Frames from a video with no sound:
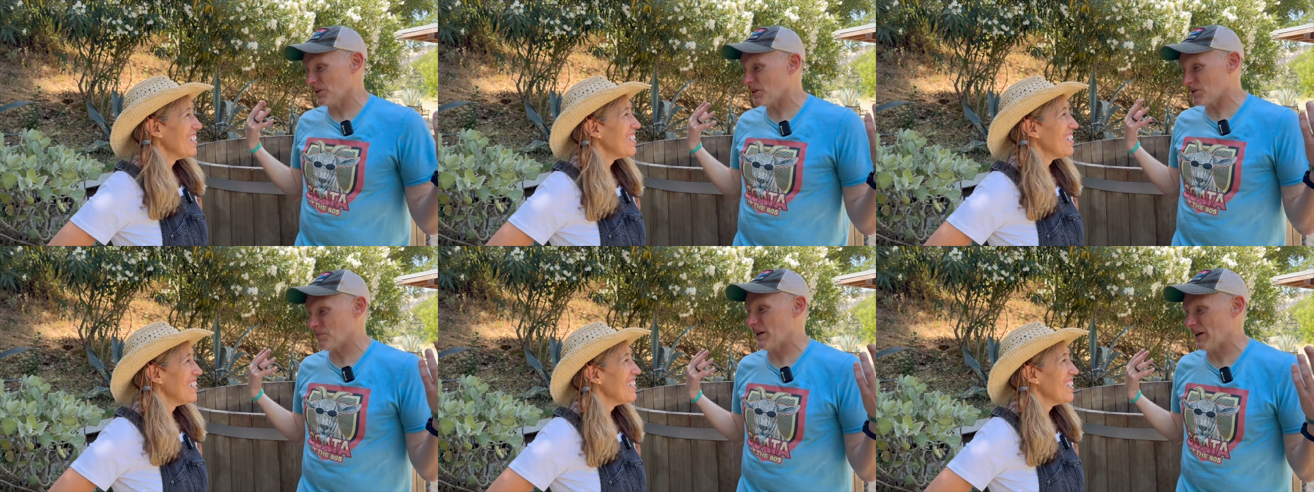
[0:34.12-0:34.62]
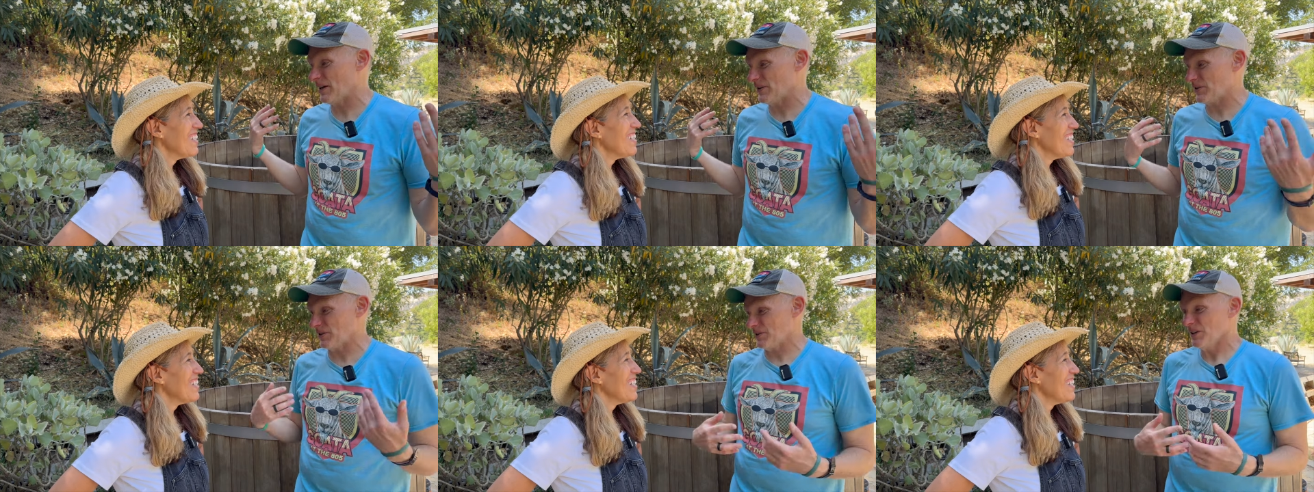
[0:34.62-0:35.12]
Speaker 1: the ice baths
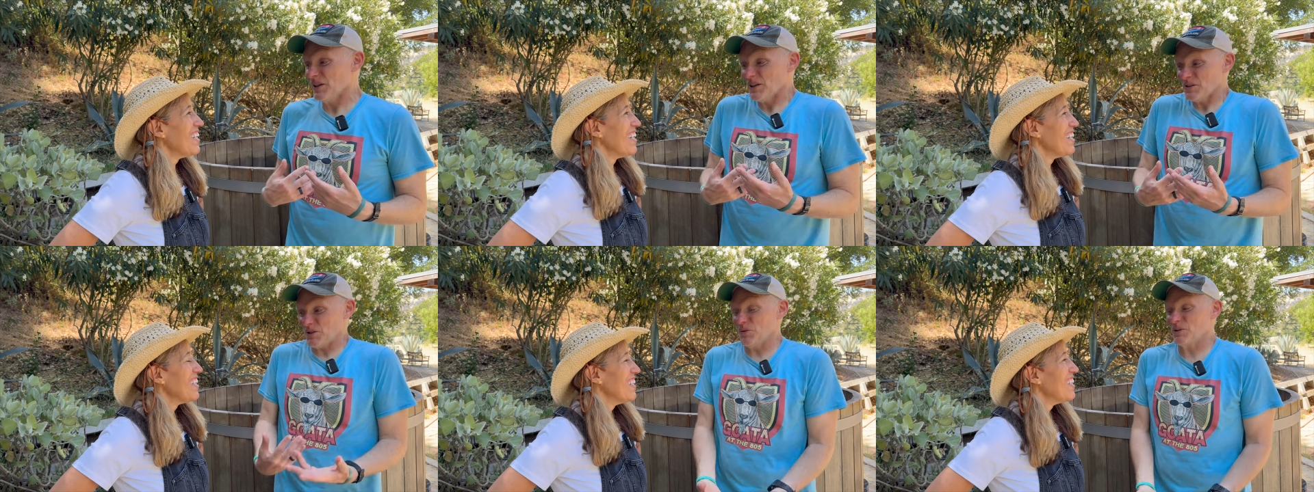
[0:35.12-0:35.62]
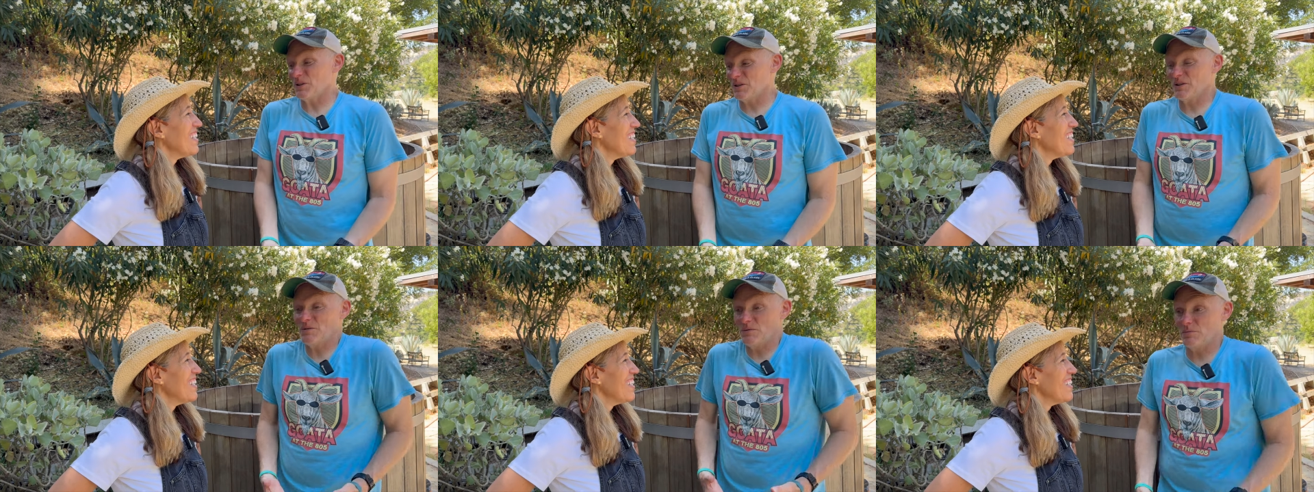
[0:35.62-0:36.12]
and yeah. going in
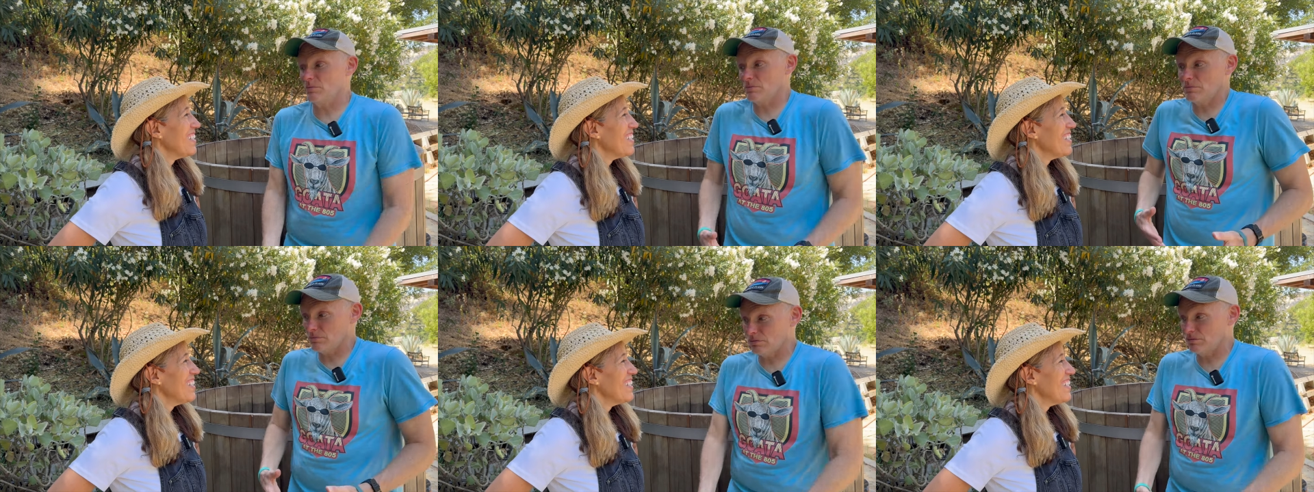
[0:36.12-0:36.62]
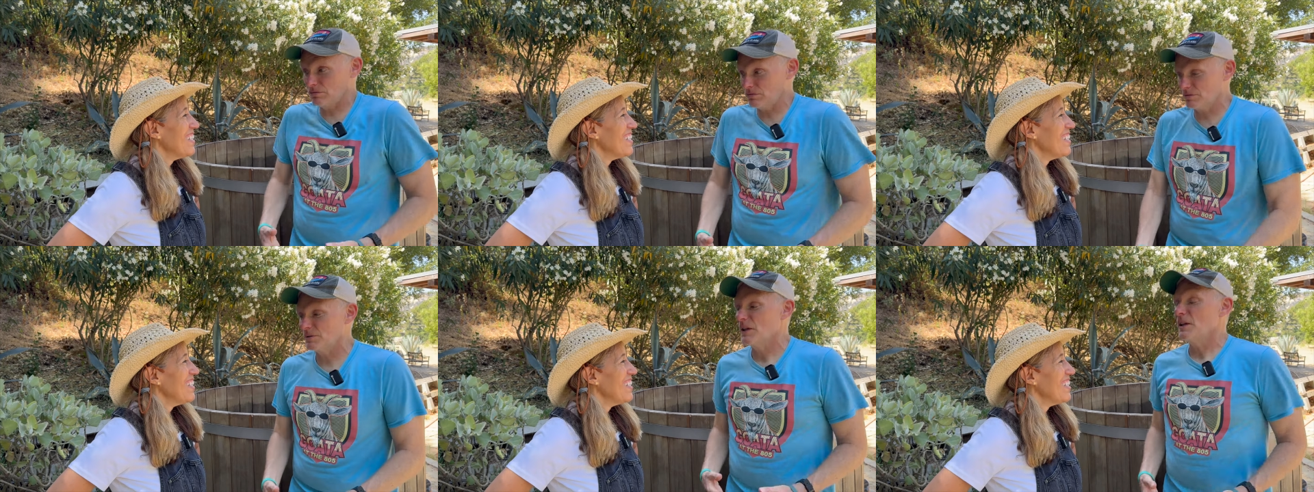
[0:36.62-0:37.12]
and
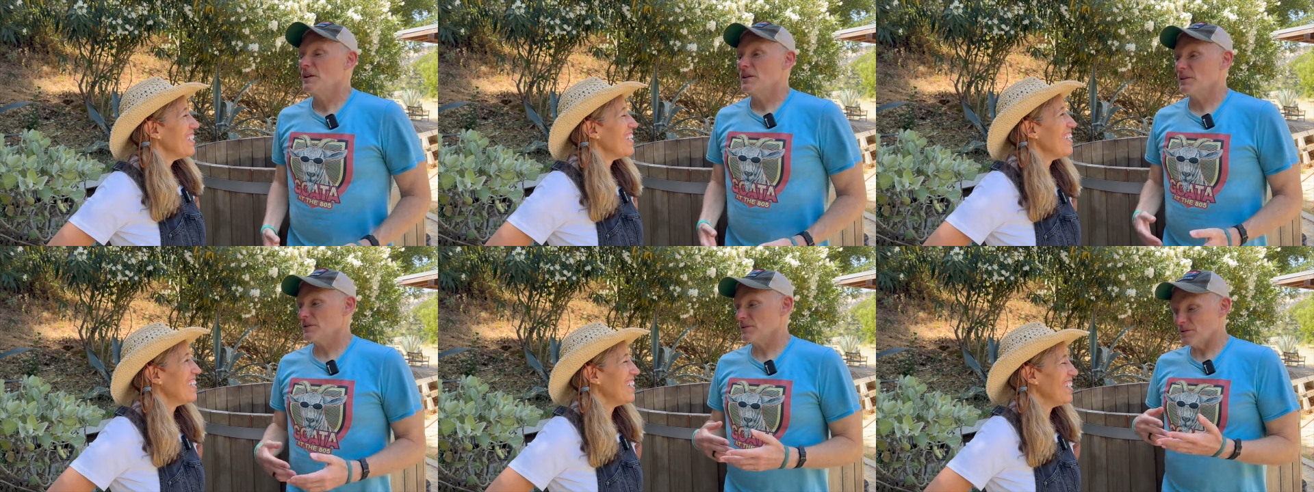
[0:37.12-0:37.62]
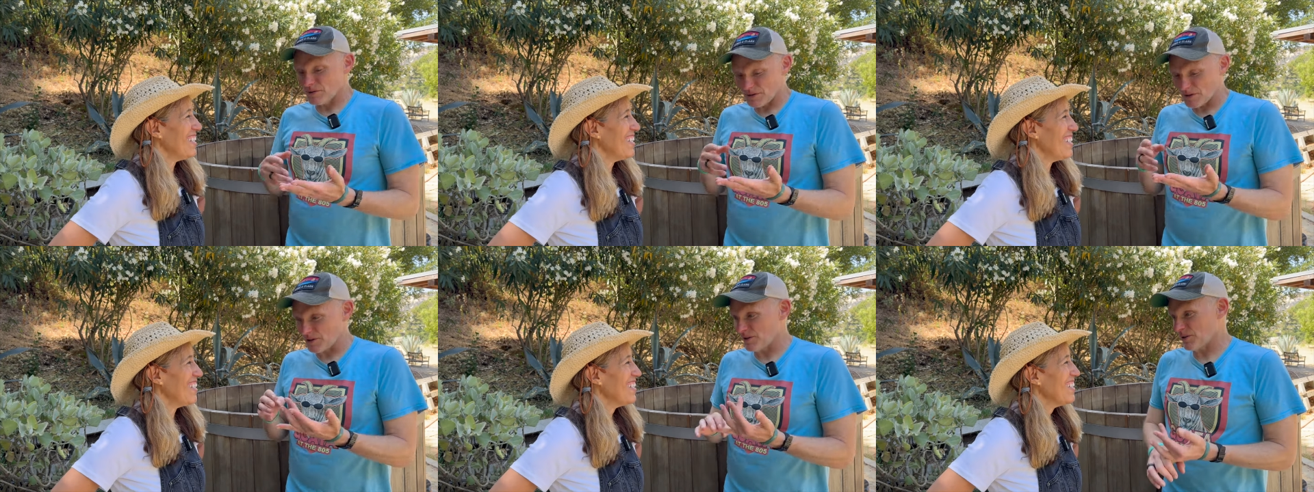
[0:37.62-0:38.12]
oh,
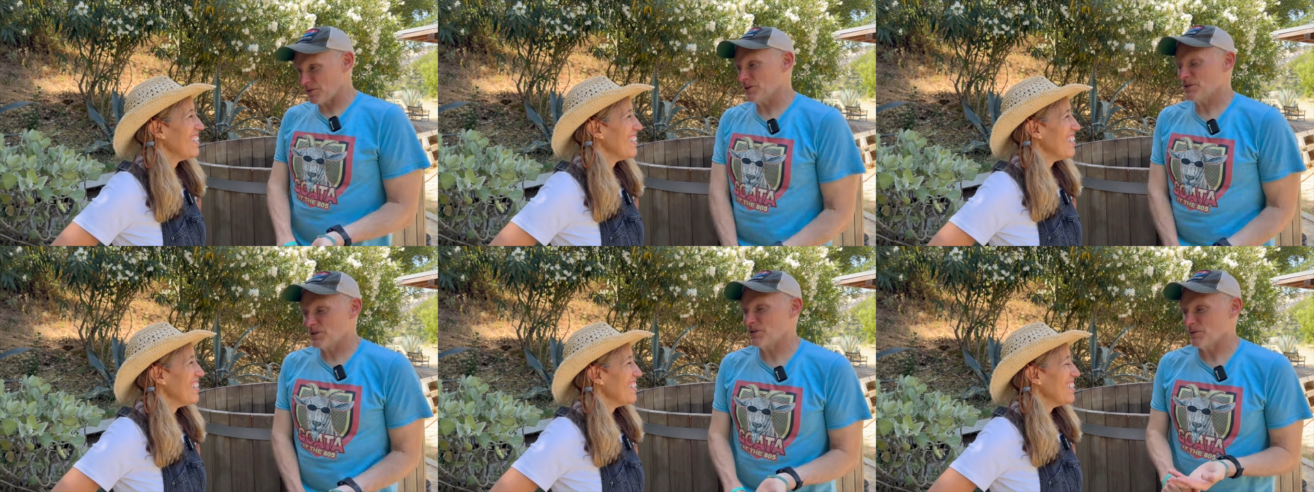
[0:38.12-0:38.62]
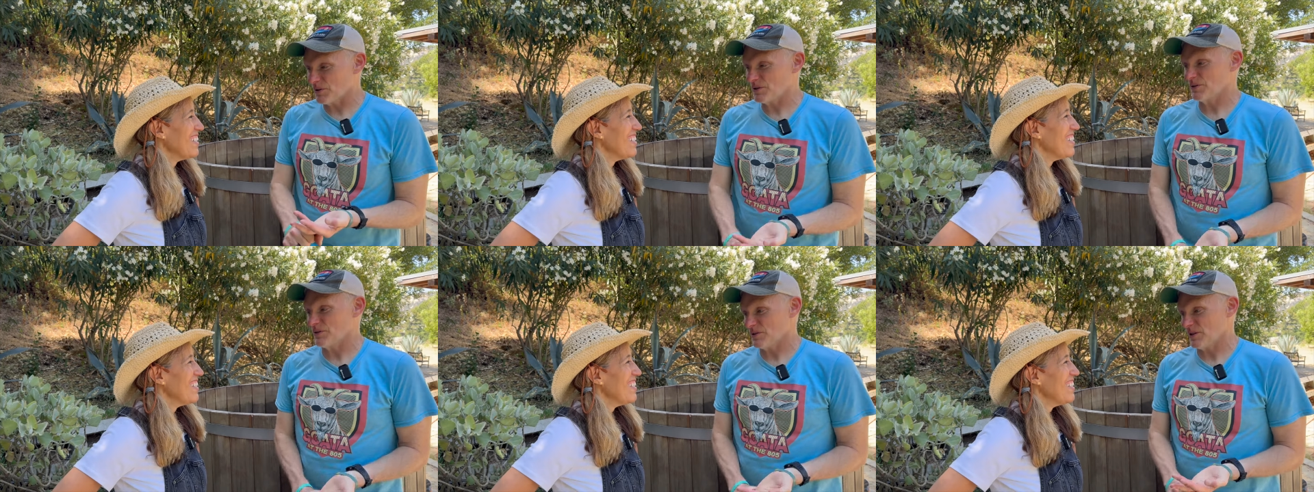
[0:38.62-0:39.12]
it increases your
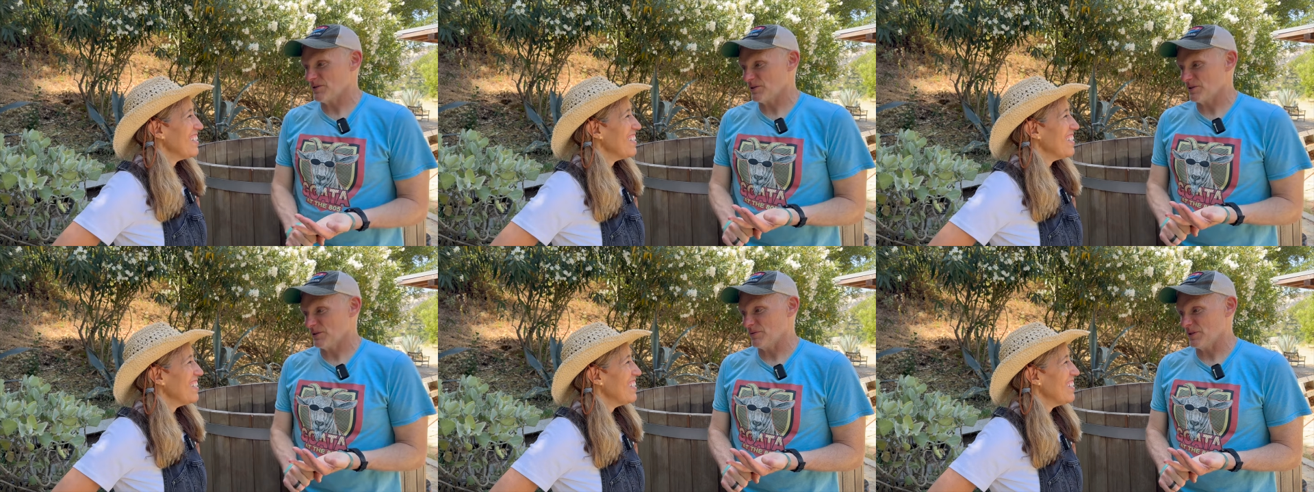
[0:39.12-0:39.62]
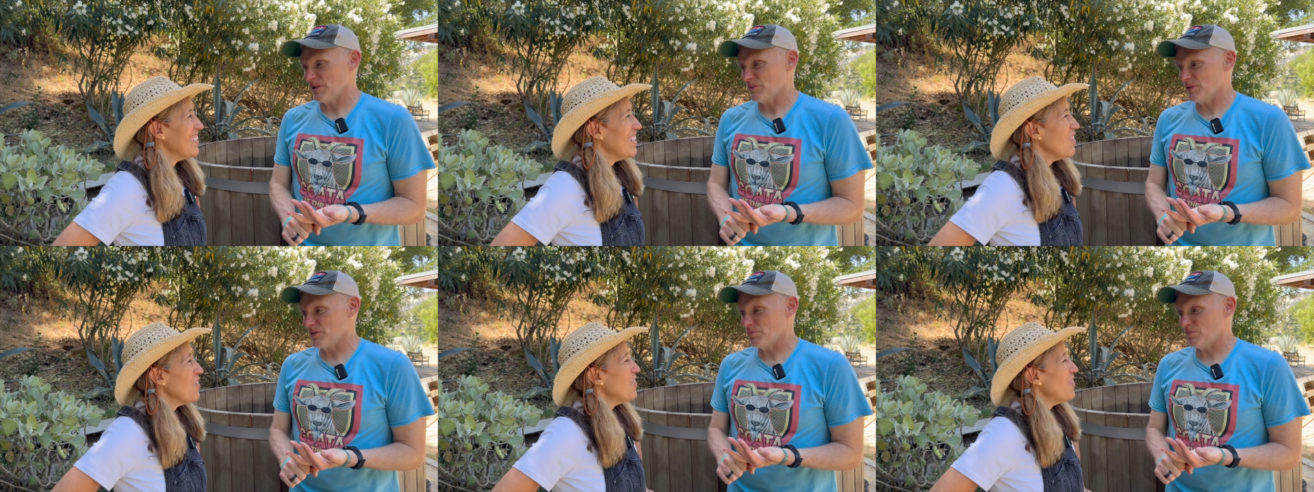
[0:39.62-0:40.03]
insulin sensitivity, which